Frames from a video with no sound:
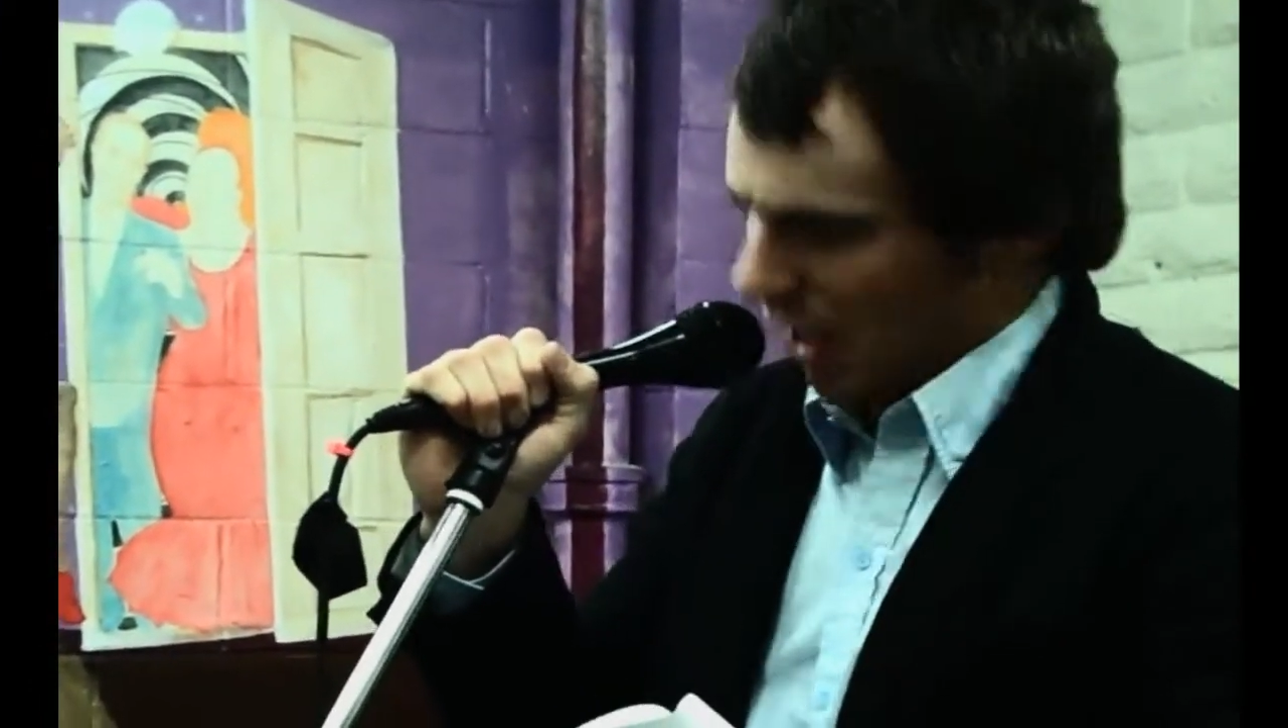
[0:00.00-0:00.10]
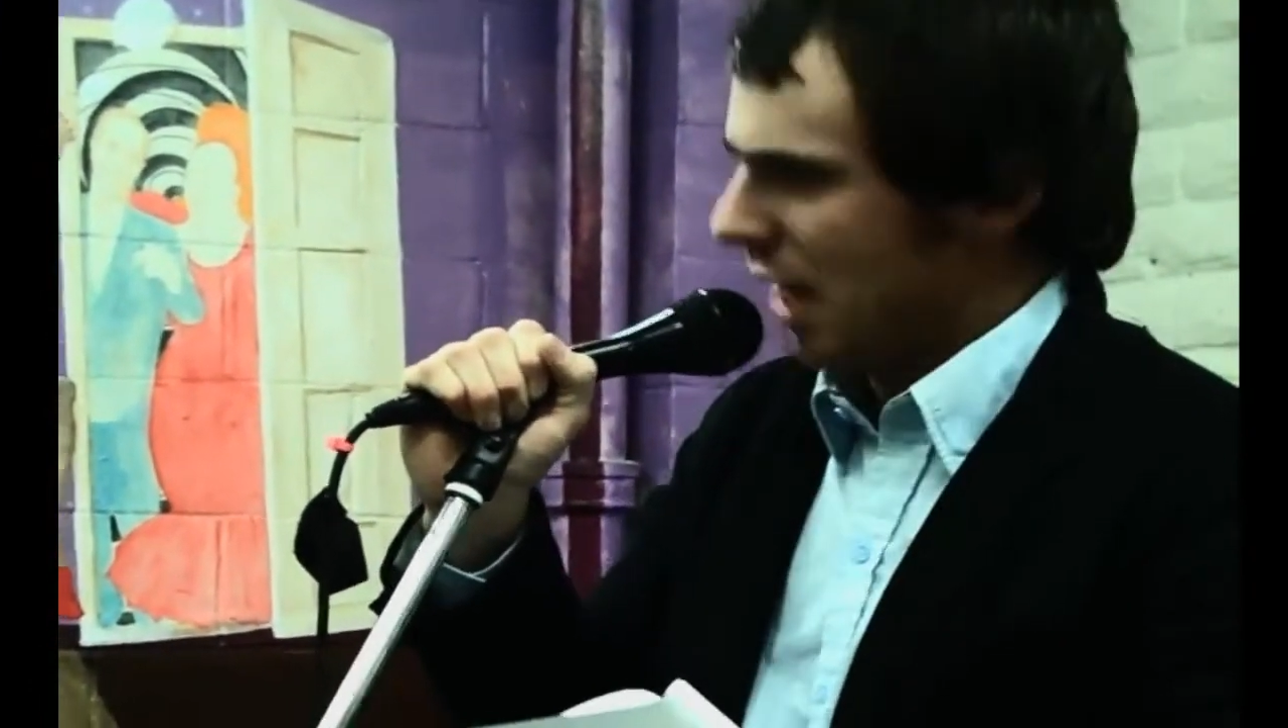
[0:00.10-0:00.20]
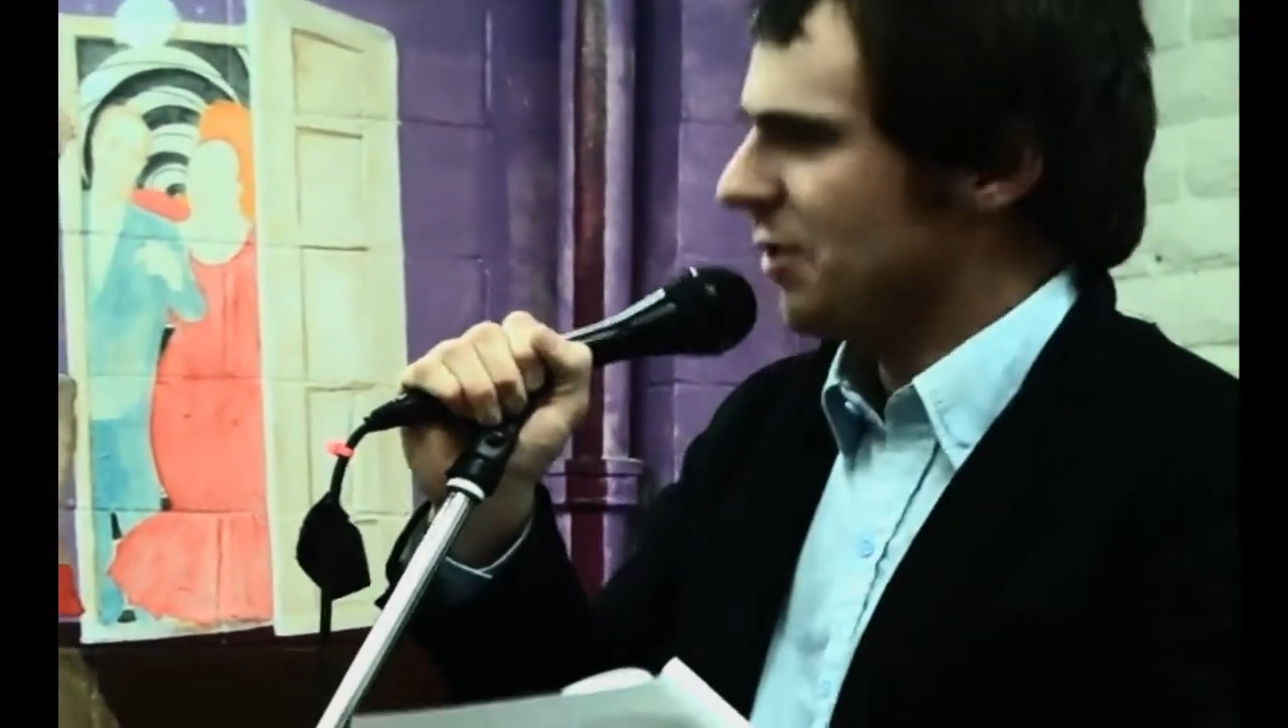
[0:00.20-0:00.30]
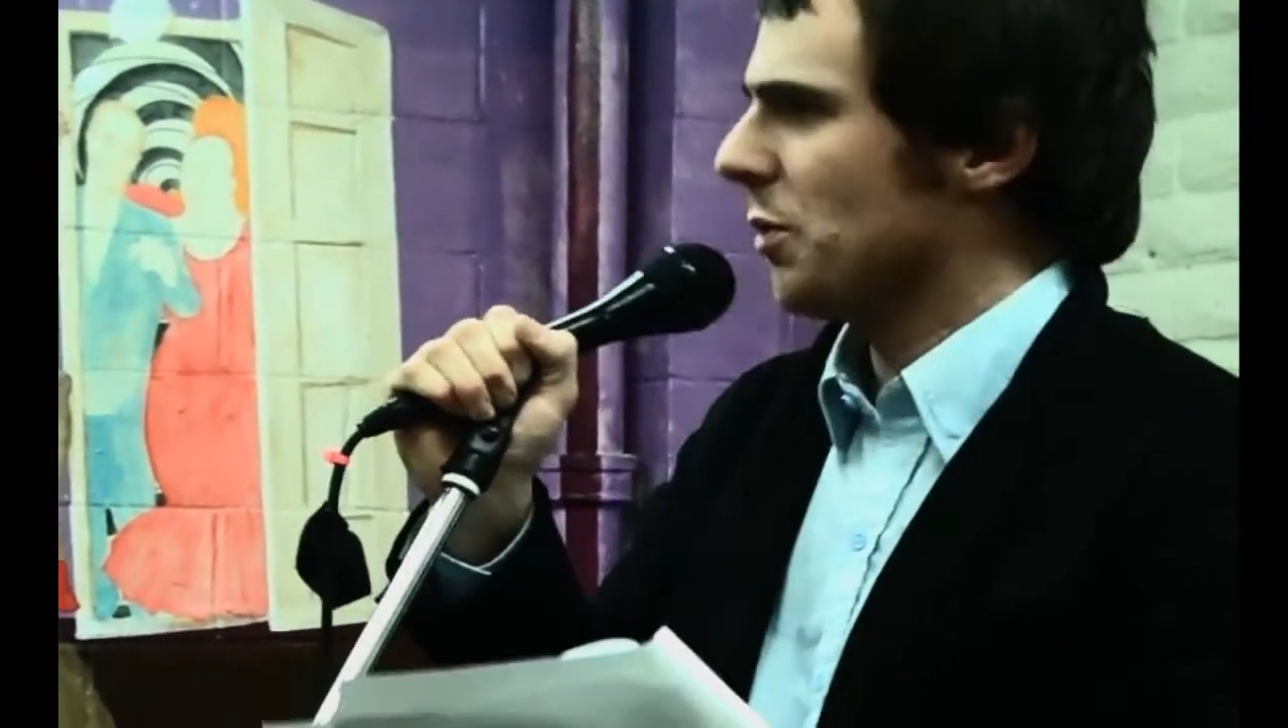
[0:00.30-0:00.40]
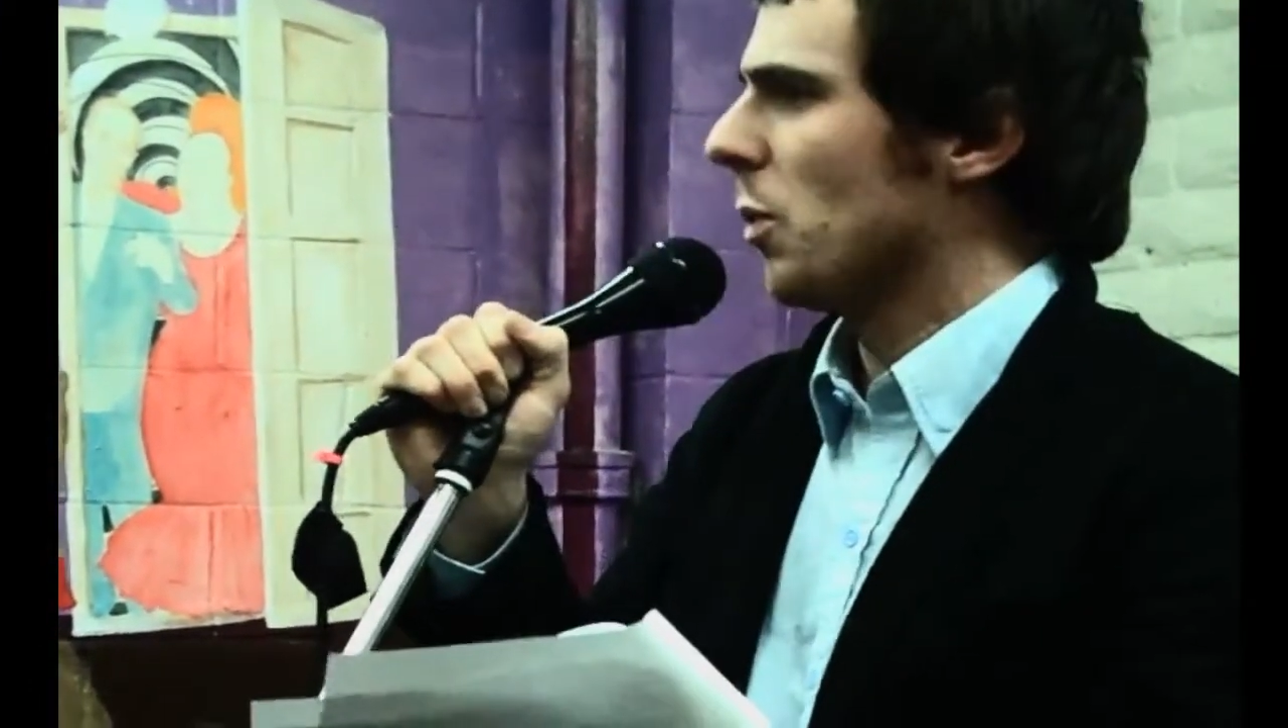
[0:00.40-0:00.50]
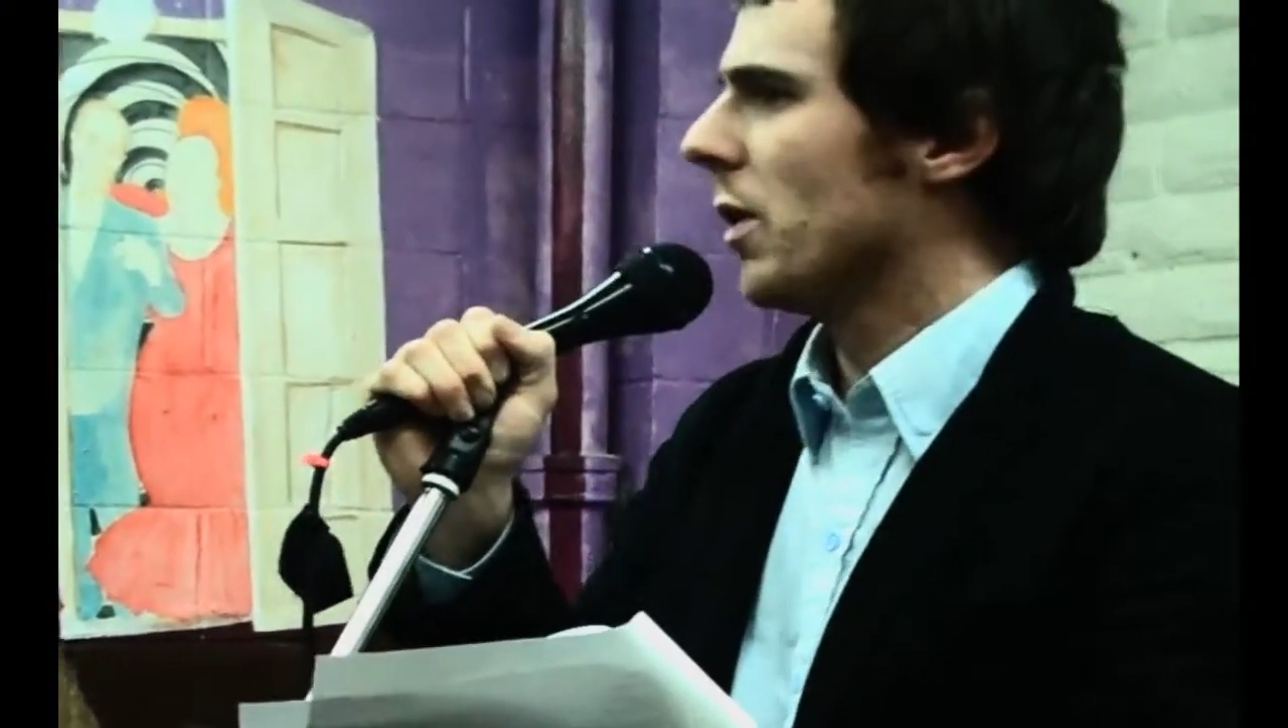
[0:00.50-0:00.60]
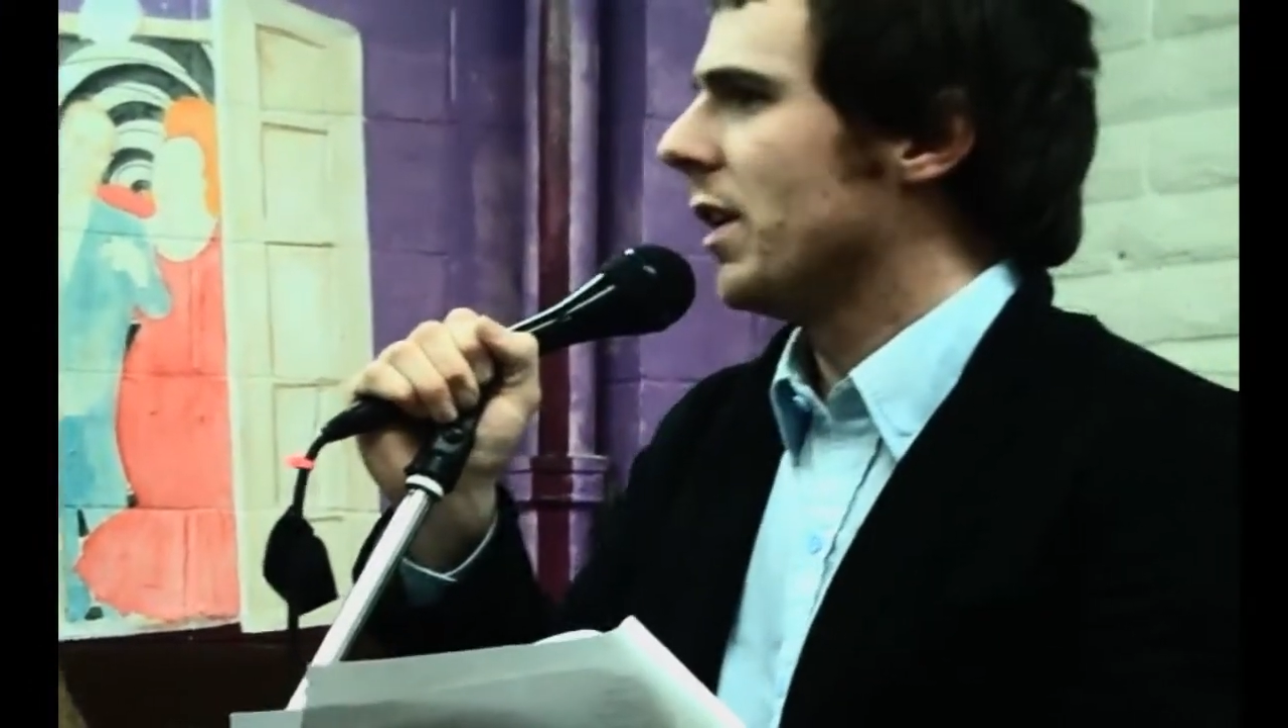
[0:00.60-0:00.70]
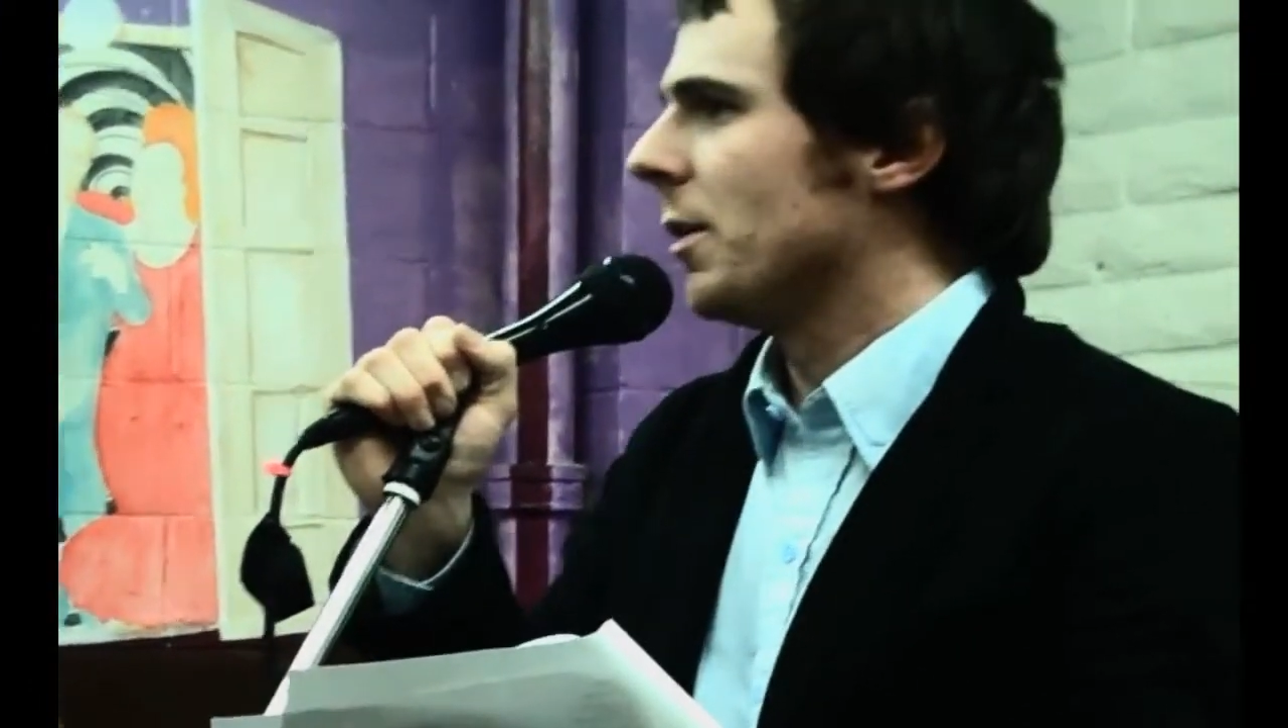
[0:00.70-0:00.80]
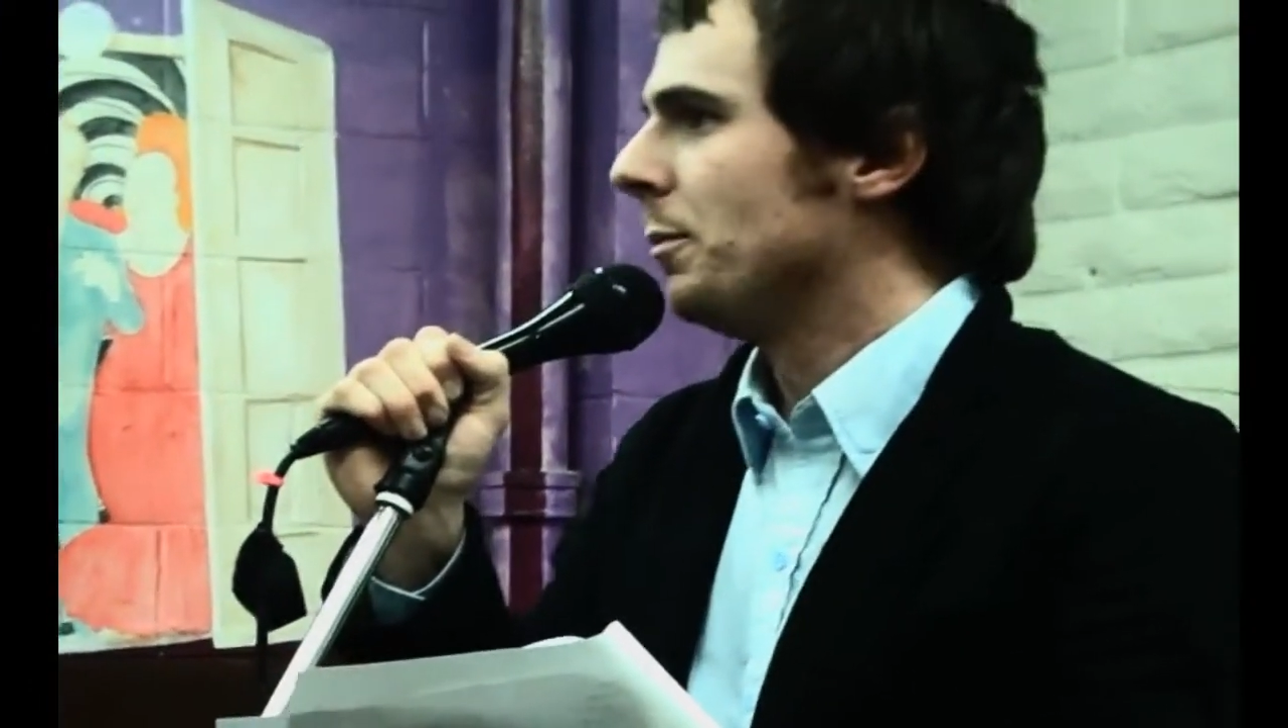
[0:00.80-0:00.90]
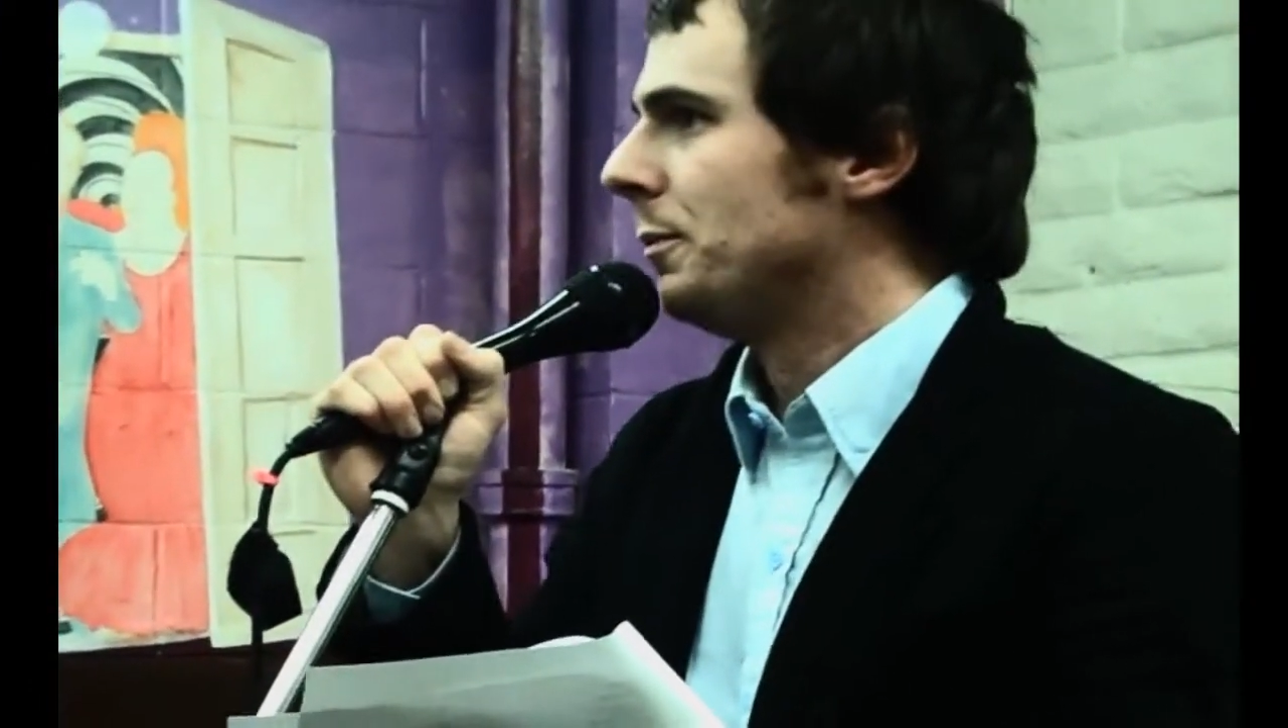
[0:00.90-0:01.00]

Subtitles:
I used to work here.